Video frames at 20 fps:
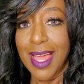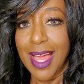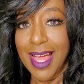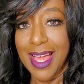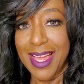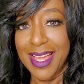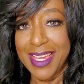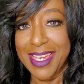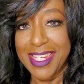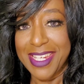
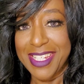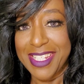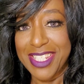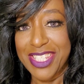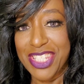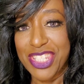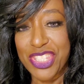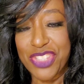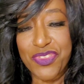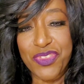Hi,
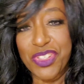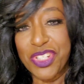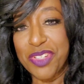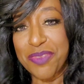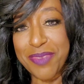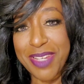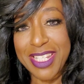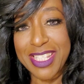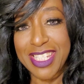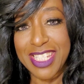this is Freedom
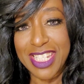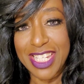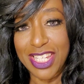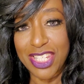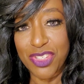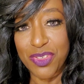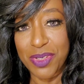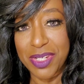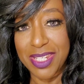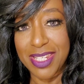
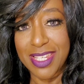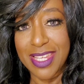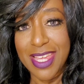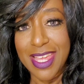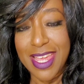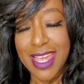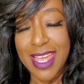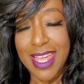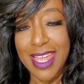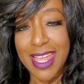1900,
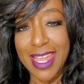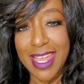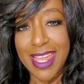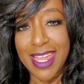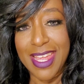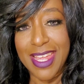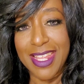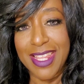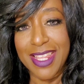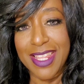
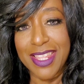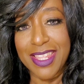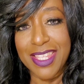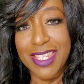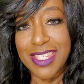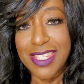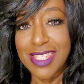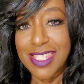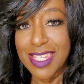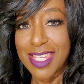and
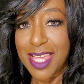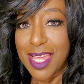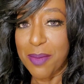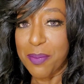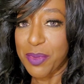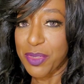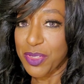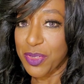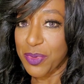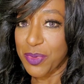this
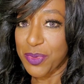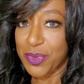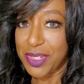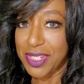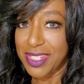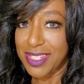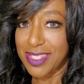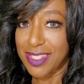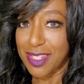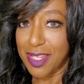episode
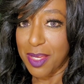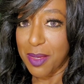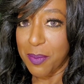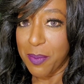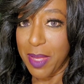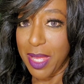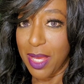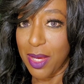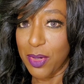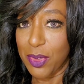is
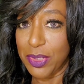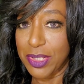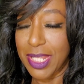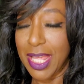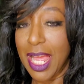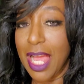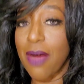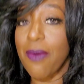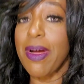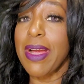about
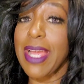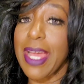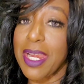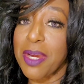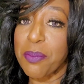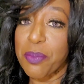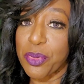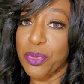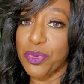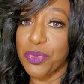how I got
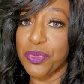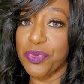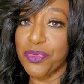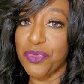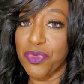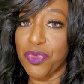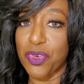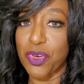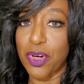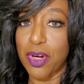approved
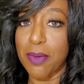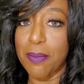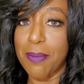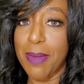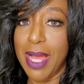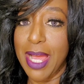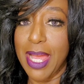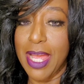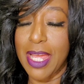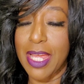for
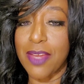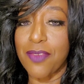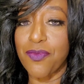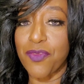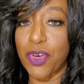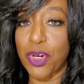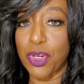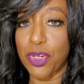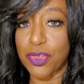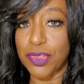my
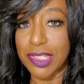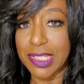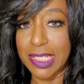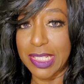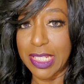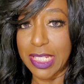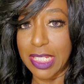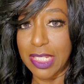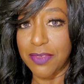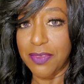vertical
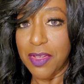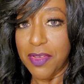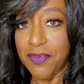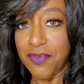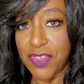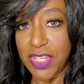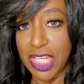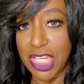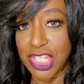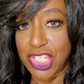sleeve
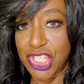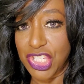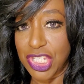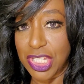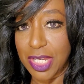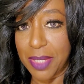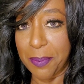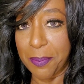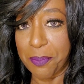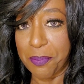
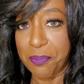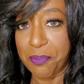VSG.